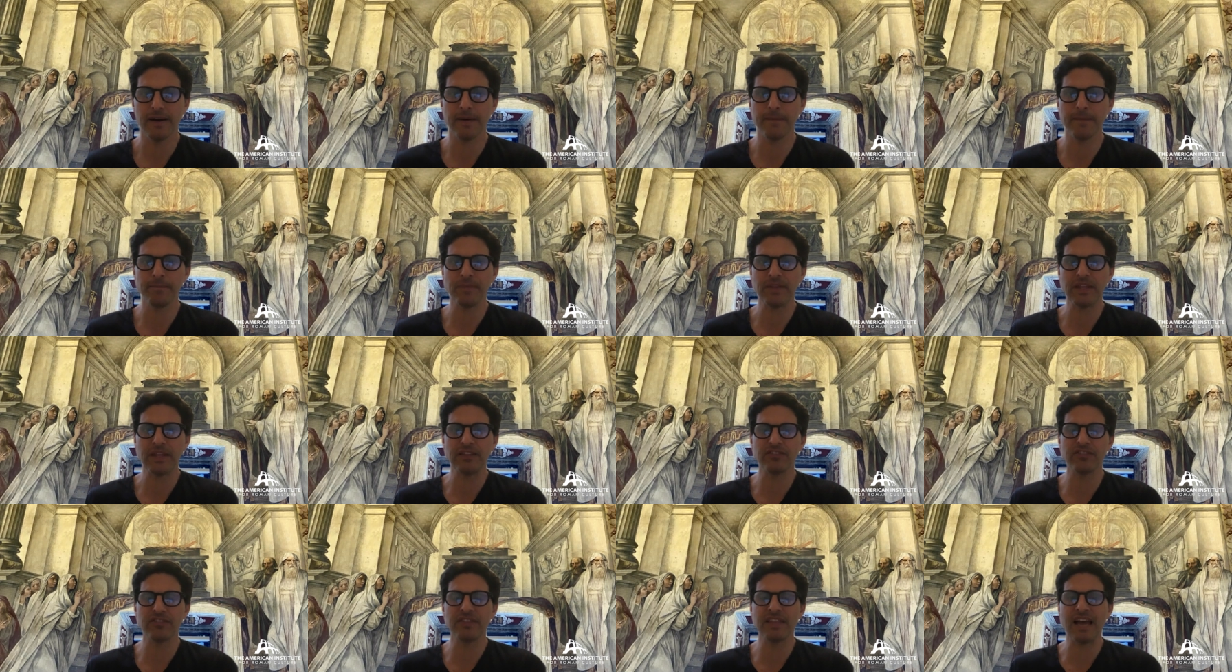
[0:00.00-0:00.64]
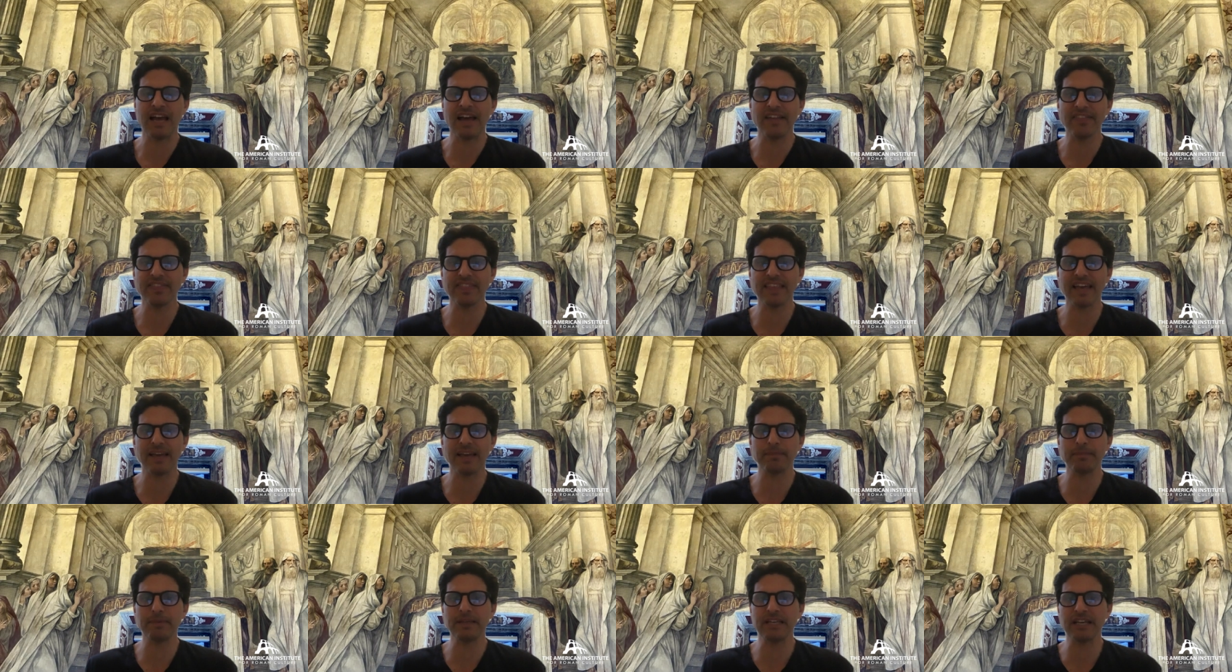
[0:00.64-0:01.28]
It's not
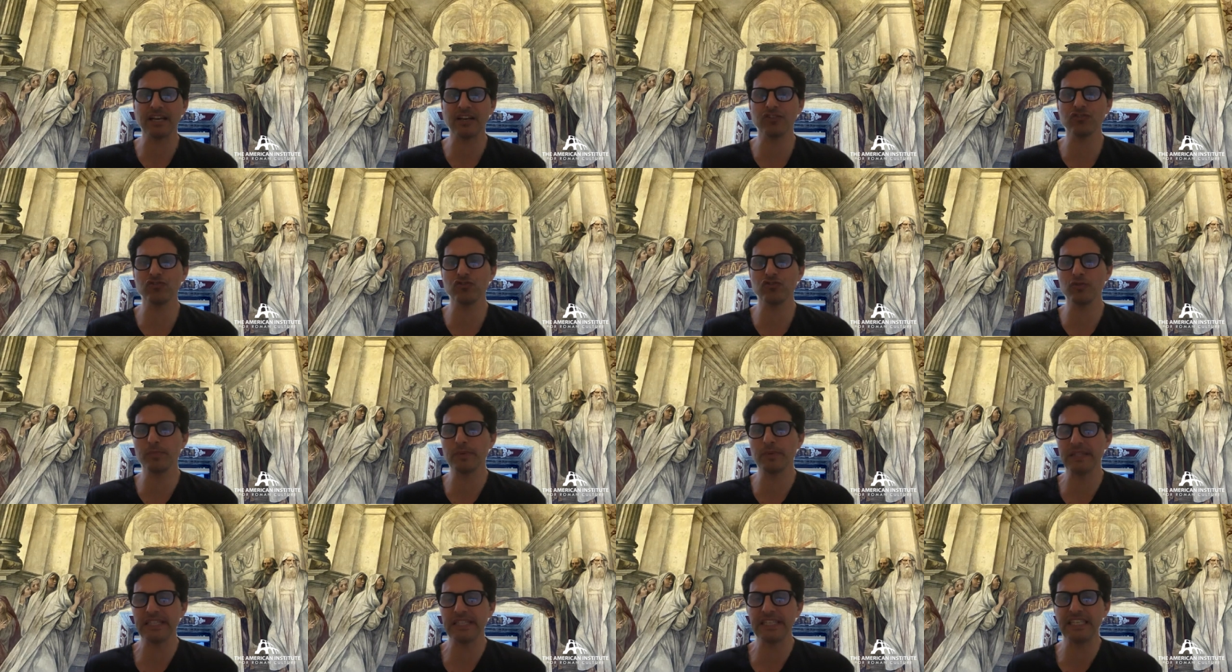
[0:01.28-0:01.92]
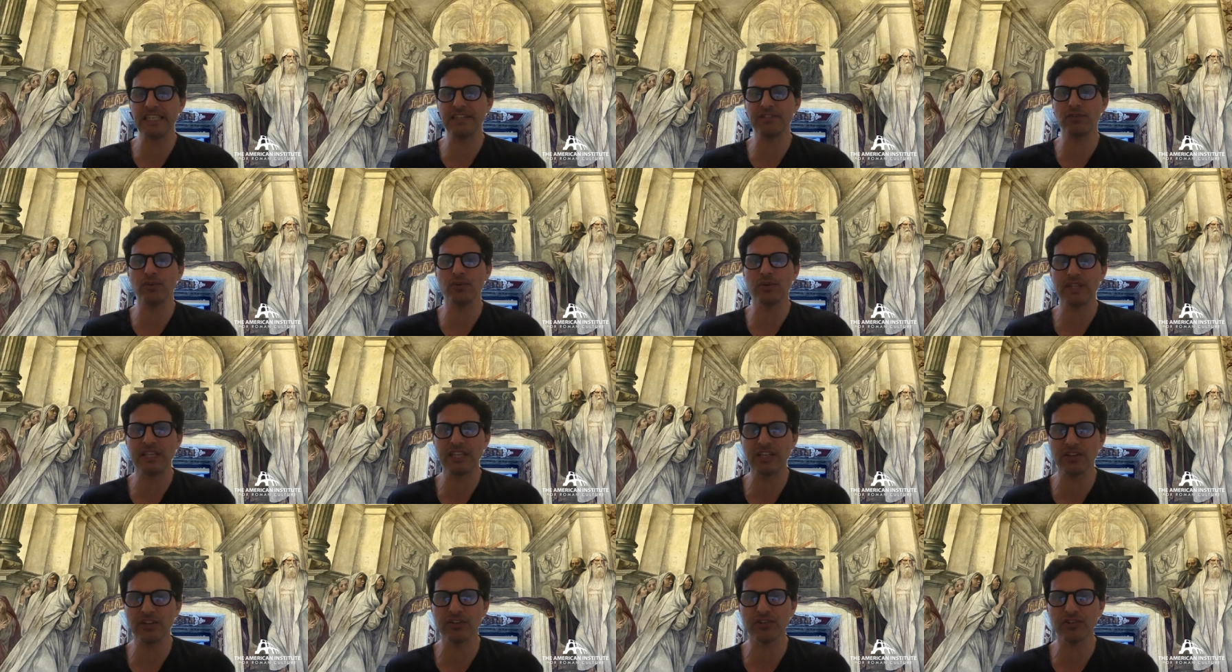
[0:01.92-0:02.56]
that because you believe, you
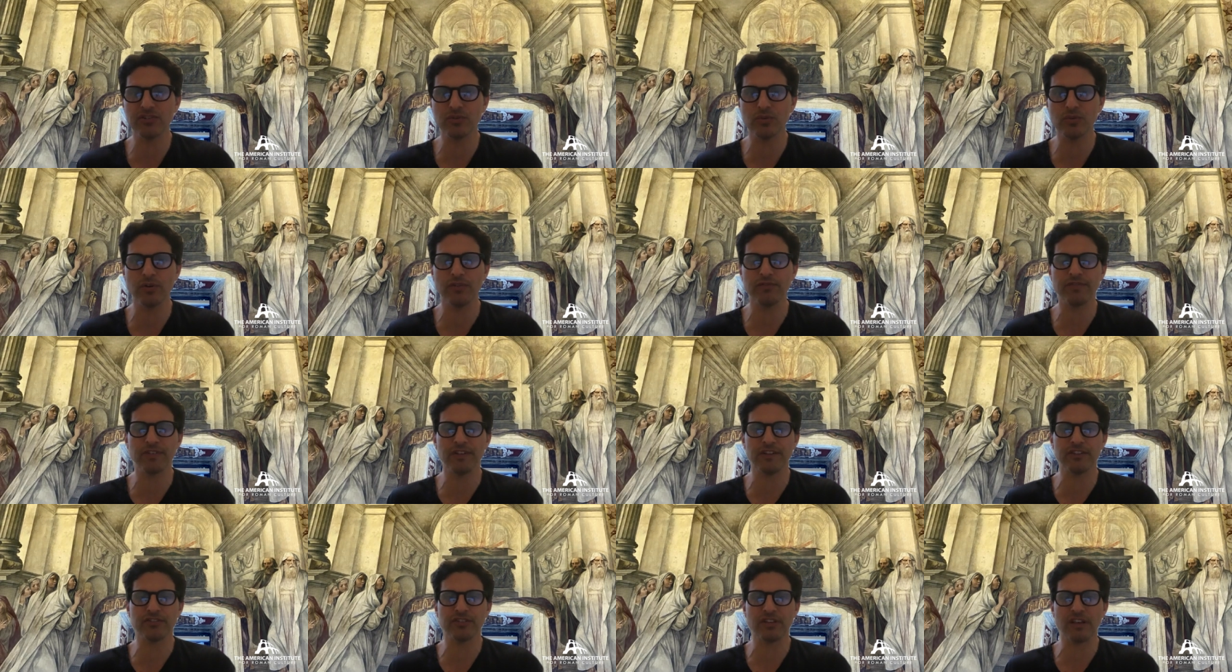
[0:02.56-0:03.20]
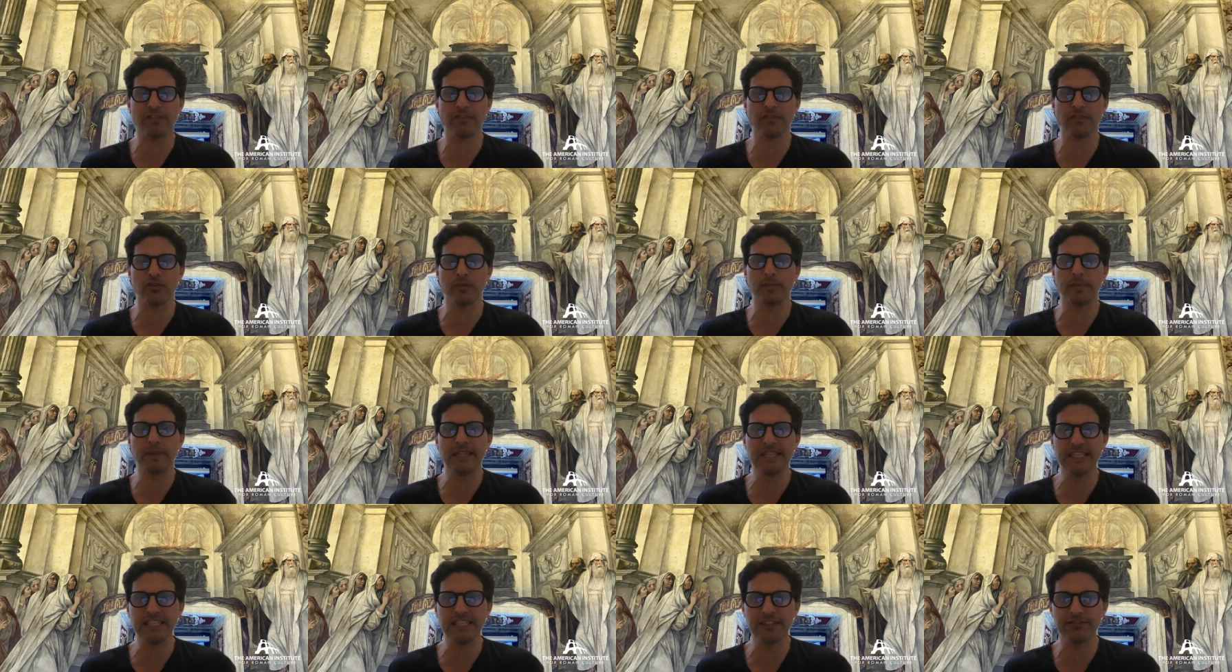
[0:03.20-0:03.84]
adhere to a philosophical
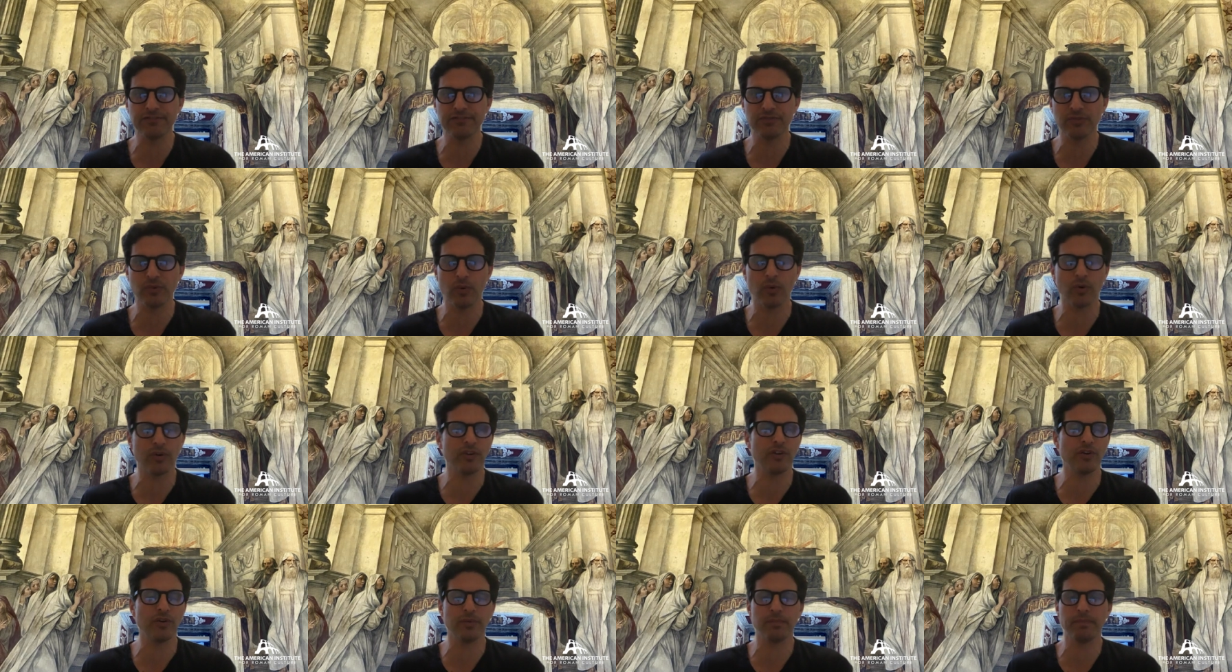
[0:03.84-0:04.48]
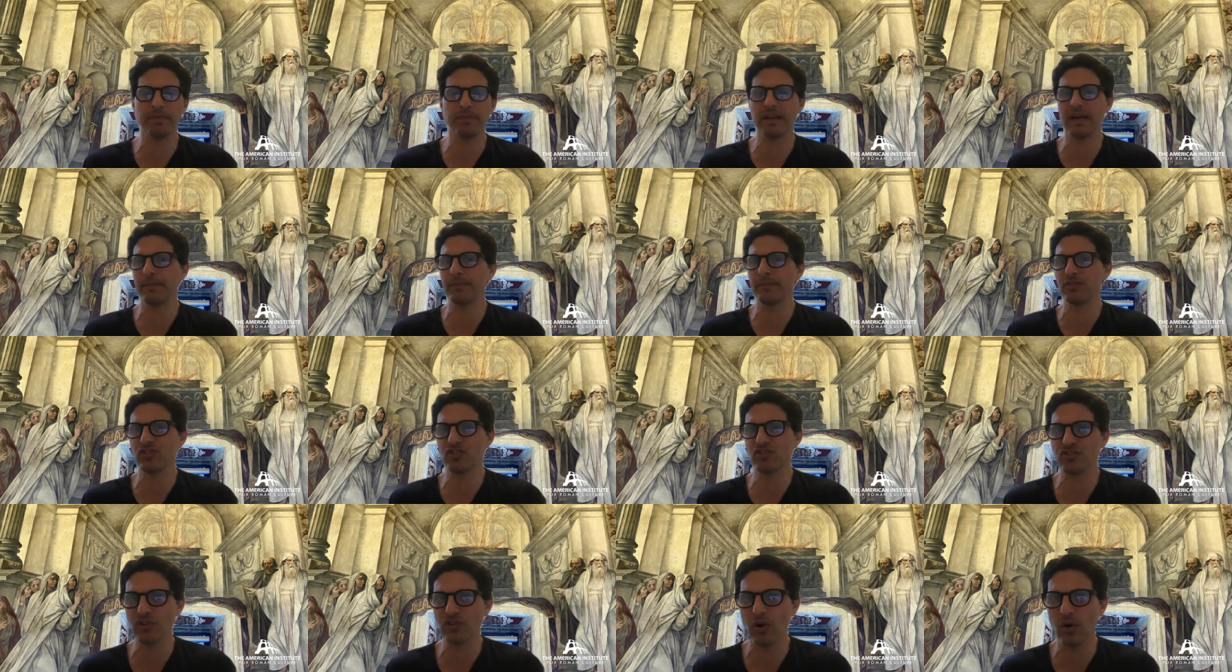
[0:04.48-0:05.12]
belief, or you become a
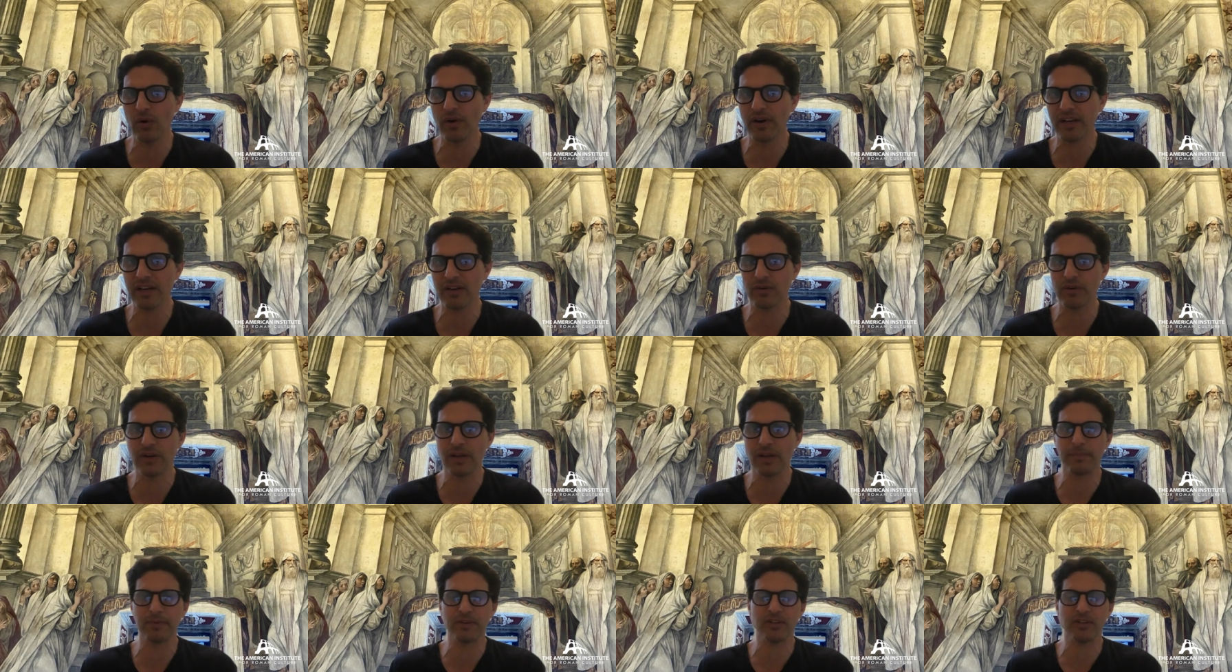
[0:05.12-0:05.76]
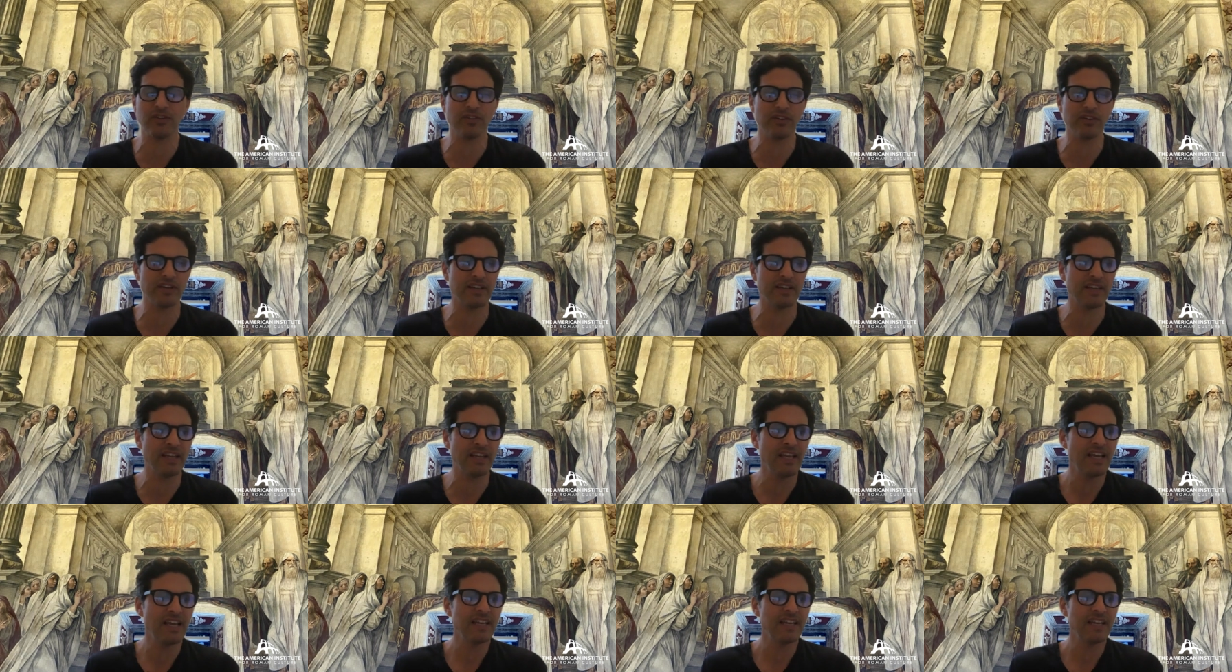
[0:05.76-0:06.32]
Stoic or an Epicurean,